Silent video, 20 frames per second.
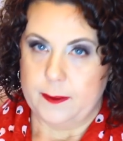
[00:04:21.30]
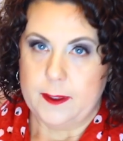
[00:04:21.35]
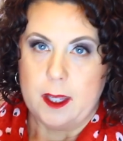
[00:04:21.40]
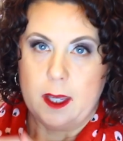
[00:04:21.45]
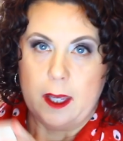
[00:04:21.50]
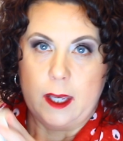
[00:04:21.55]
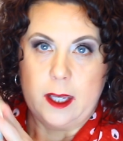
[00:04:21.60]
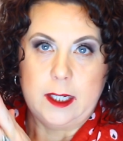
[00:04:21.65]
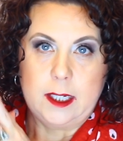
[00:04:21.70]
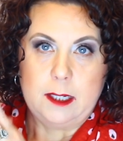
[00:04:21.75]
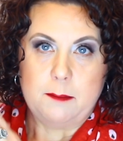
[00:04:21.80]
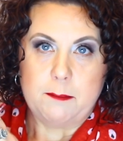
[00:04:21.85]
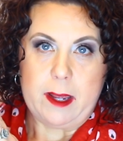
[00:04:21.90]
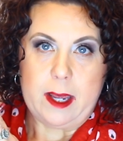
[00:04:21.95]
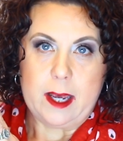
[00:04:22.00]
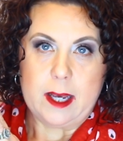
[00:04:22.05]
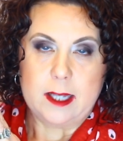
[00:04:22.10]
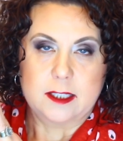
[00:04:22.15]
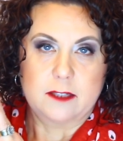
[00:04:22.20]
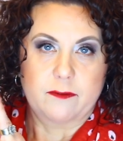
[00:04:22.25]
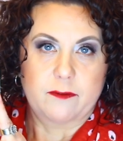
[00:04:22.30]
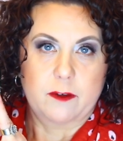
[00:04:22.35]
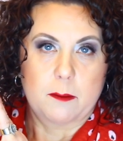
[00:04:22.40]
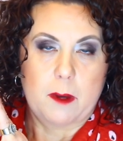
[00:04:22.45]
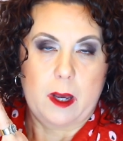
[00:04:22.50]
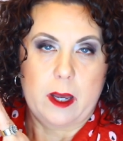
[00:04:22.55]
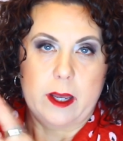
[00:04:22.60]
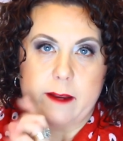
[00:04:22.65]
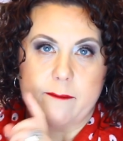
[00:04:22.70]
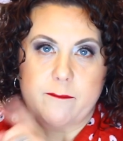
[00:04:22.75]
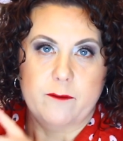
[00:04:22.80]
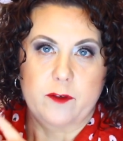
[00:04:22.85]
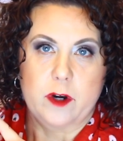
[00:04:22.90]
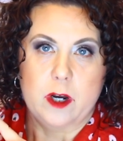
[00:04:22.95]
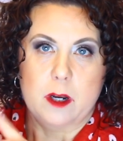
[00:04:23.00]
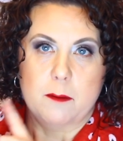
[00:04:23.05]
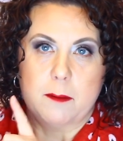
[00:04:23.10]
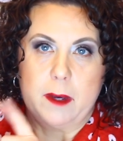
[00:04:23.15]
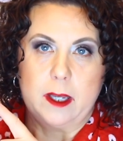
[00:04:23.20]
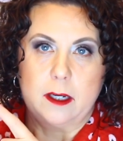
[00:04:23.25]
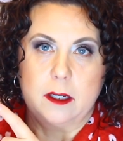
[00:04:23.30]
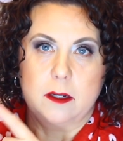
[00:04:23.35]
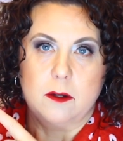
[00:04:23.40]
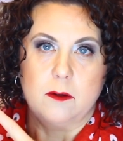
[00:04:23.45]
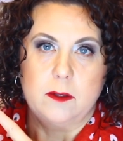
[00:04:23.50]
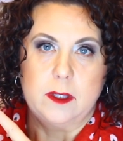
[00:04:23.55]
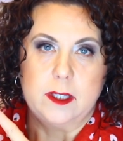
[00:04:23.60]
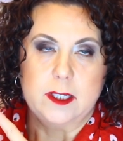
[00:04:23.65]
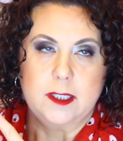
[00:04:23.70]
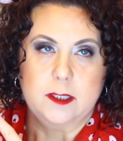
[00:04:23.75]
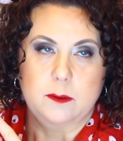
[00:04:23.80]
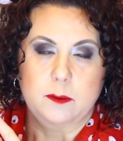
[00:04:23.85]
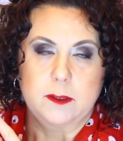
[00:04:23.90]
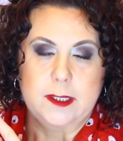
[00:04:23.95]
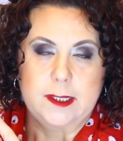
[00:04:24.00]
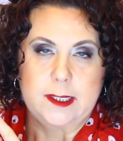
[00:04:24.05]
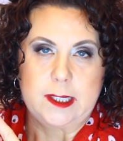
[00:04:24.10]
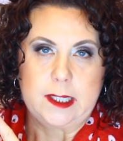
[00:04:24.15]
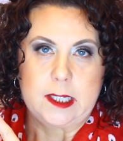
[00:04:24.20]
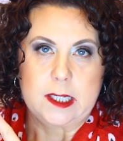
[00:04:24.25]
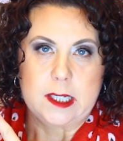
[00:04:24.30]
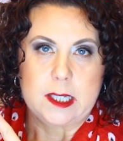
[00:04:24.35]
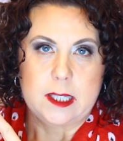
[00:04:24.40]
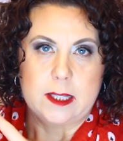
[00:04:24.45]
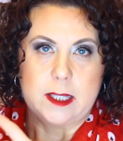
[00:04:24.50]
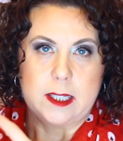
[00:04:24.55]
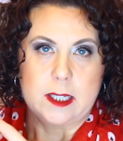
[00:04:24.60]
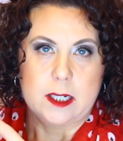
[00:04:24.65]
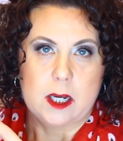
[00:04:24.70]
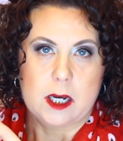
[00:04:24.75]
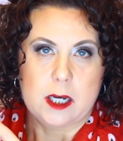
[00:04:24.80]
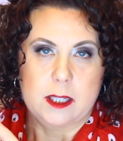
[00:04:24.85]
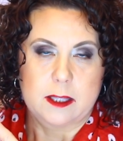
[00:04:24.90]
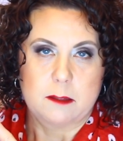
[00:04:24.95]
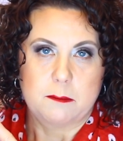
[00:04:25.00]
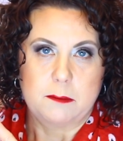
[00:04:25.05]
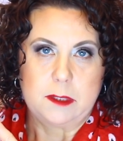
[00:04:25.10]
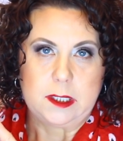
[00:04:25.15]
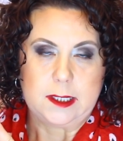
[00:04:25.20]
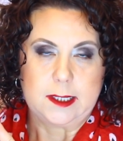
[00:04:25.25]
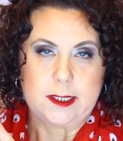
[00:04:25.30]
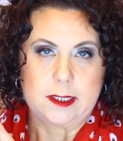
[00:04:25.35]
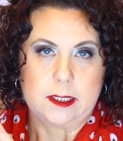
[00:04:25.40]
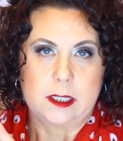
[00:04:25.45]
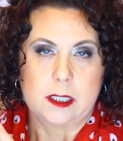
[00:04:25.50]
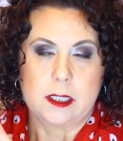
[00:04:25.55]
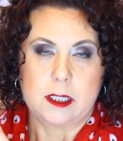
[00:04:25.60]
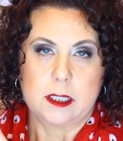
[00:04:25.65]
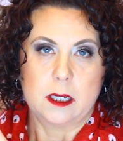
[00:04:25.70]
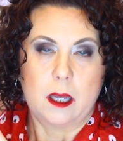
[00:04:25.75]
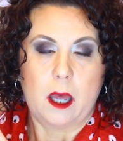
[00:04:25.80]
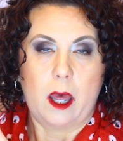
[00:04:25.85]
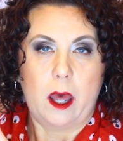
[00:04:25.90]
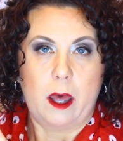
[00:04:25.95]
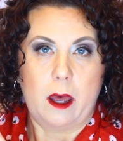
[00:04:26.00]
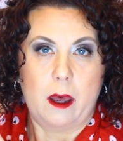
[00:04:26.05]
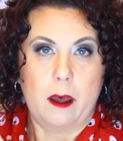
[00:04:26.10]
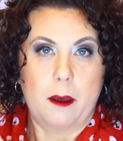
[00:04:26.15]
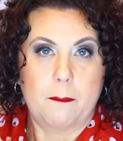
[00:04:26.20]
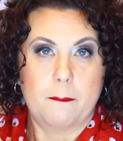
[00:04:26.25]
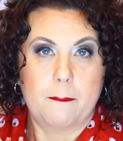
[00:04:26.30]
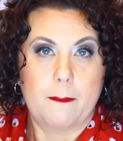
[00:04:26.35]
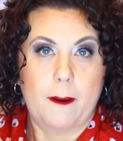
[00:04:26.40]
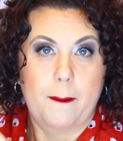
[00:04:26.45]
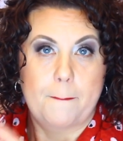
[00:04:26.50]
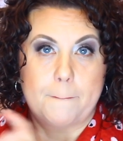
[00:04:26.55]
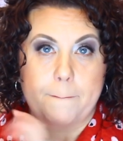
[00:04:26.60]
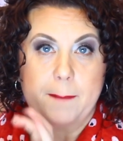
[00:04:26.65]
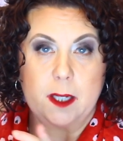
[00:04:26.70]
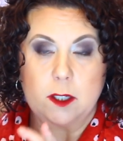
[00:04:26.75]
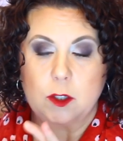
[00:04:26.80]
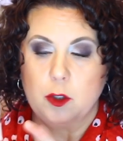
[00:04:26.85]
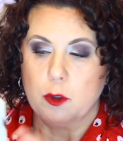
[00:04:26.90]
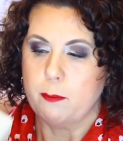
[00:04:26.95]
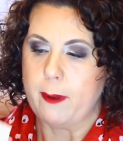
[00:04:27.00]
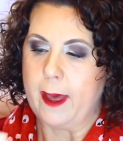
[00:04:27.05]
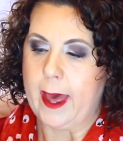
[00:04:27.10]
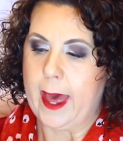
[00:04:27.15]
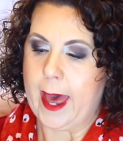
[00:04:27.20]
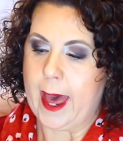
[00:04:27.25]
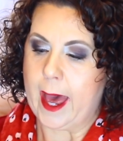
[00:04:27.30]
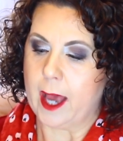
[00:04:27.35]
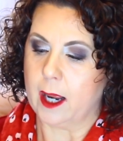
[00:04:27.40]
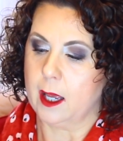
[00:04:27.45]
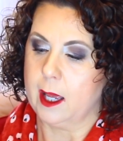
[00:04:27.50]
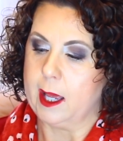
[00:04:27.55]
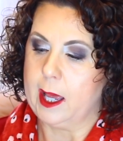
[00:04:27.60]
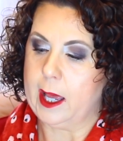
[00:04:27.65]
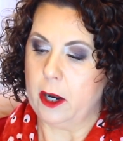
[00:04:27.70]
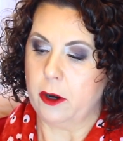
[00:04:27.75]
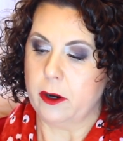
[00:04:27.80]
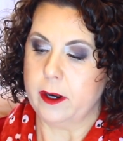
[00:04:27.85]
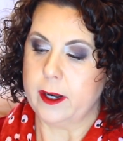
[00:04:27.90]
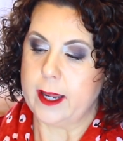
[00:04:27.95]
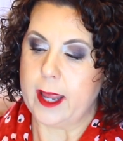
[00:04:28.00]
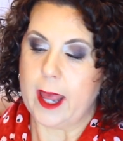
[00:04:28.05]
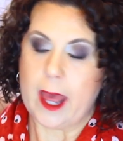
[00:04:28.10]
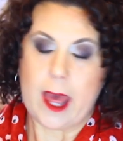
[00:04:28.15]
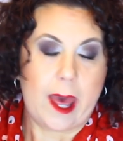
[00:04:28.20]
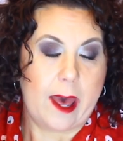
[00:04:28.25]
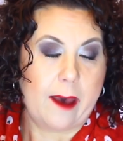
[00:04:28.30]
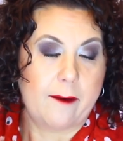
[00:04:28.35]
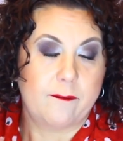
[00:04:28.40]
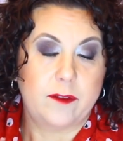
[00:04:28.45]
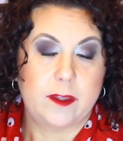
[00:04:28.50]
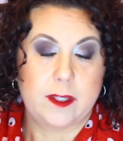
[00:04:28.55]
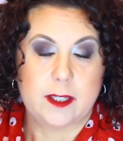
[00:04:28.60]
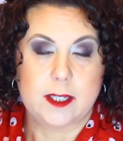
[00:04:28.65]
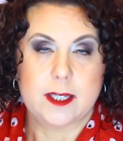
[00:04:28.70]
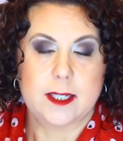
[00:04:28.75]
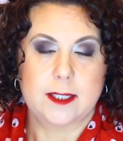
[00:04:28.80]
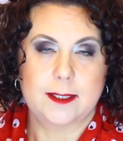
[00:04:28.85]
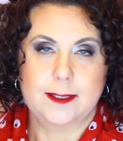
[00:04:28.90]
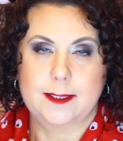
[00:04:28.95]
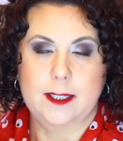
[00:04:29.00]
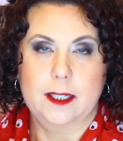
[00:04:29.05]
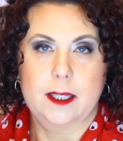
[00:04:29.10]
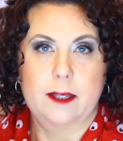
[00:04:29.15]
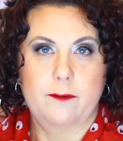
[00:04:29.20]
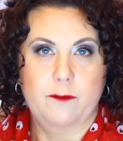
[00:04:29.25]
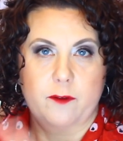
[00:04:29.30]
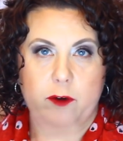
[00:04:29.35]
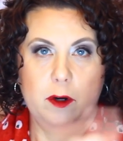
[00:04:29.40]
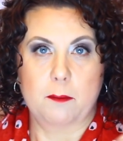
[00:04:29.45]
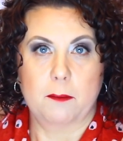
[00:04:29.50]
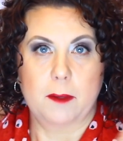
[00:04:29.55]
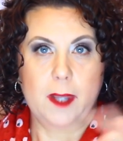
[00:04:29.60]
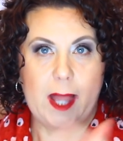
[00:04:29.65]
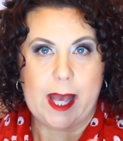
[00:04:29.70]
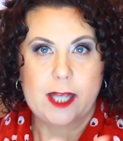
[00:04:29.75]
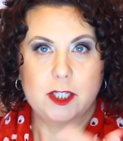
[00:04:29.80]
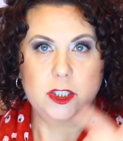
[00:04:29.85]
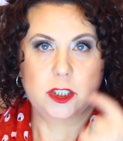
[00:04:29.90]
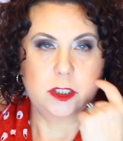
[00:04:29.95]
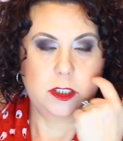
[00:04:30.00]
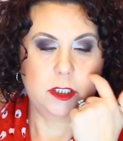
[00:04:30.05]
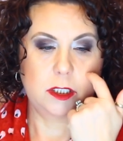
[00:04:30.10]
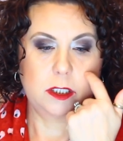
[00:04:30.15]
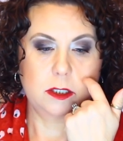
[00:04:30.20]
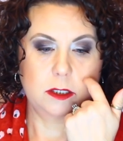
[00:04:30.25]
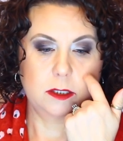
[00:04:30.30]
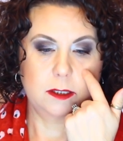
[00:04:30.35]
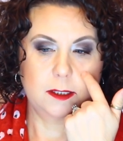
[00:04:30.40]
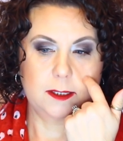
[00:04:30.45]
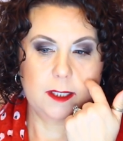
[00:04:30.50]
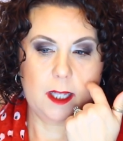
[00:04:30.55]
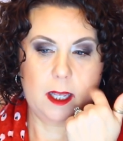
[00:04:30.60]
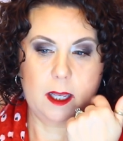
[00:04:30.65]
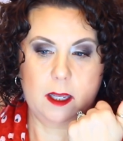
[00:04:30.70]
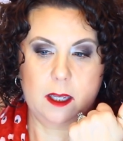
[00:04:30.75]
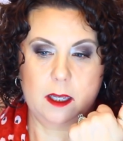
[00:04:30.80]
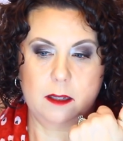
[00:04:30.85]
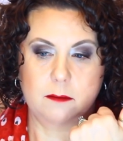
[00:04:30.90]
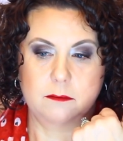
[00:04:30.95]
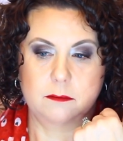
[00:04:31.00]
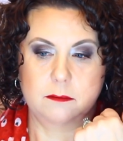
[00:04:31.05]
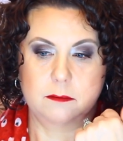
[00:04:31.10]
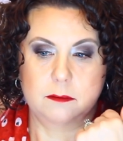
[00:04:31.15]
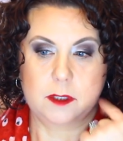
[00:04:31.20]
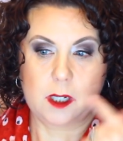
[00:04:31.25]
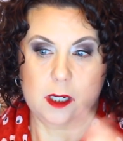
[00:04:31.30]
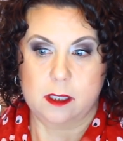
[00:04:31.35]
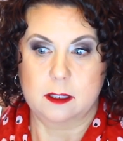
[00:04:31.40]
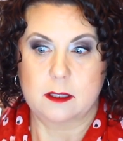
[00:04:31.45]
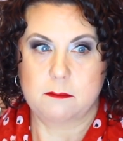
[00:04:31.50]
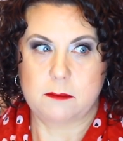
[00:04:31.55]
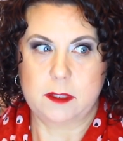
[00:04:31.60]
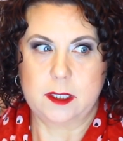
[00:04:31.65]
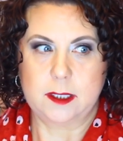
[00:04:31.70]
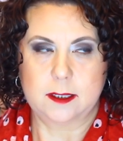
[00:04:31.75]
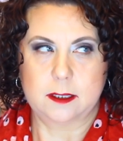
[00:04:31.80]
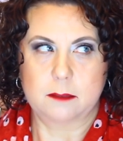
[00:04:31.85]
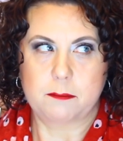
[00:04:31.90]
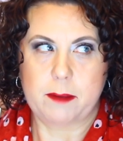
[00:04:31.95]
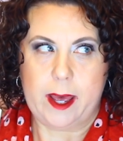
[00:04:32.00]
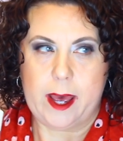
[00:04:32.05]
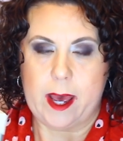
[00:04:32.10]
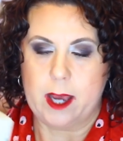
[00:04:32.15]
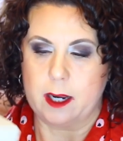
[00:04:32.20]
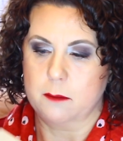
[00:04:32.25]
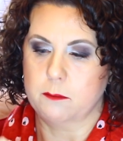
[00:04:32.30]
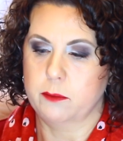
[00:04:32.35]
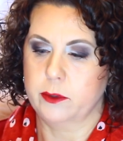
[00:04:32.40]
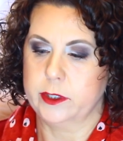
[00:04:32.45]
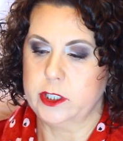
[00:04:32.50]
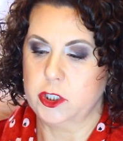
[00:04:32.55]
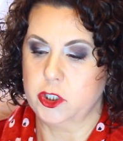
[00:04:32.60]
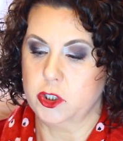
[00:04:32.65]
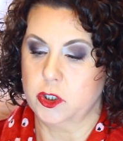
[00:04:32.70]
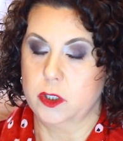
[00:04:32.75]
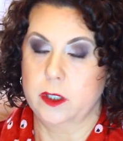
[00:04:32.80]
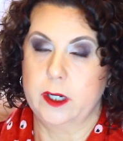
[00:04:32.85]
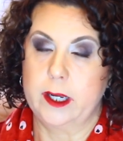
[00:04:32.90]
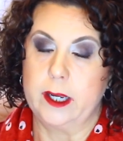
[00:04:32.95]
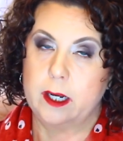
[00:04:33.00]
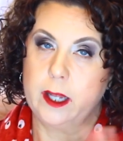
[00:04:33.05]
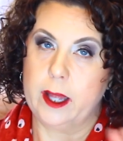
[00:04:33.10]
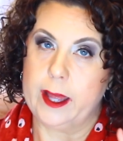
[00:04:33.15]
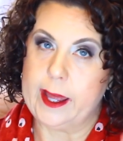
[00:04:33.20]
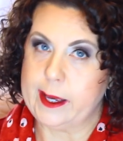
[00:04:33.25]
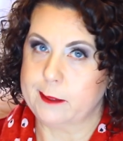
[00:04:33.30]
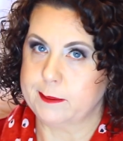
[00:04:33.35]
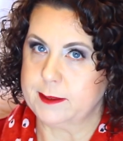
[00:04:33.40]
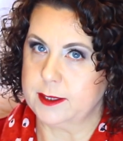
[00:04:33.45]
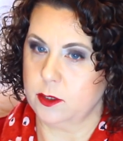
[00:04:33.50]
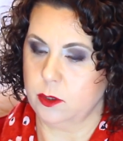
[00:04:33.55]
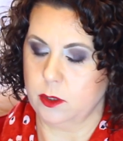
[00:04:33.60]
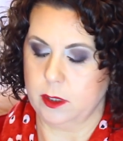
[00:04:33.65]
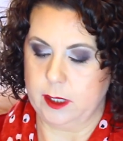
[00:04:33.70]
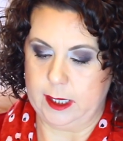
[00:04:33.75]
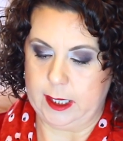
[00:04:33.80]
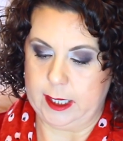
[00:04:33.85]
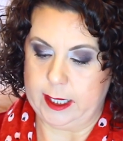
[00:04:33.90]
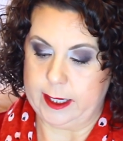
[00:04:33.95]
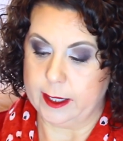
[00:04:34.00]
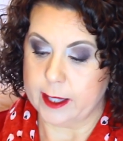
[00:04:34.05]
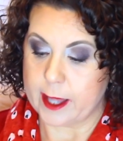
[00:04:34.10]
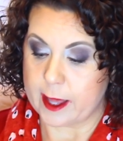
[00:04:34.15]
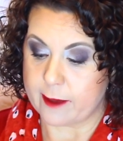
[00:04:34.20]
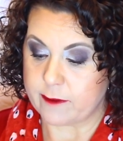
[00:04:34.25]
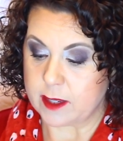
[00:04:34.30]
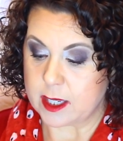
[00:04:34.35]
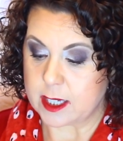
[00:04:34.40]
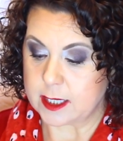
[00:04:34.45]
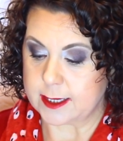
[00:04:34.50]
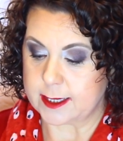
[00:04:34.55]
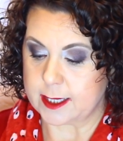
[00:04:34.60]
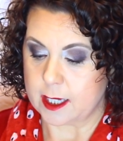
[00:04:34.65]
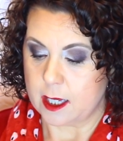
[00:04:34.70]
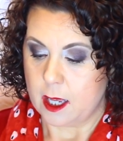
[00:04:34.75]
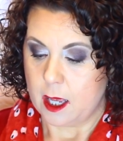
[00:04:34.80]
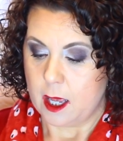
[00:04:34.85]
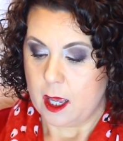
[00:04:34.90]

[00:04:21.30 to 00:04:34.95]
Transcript: The honey mask from I'm From, I know this was in the Gothamista um, bundle pack. I already have this uh, from last year's um, Gothamista pack, I'm pretty sure, and I absolutely love it.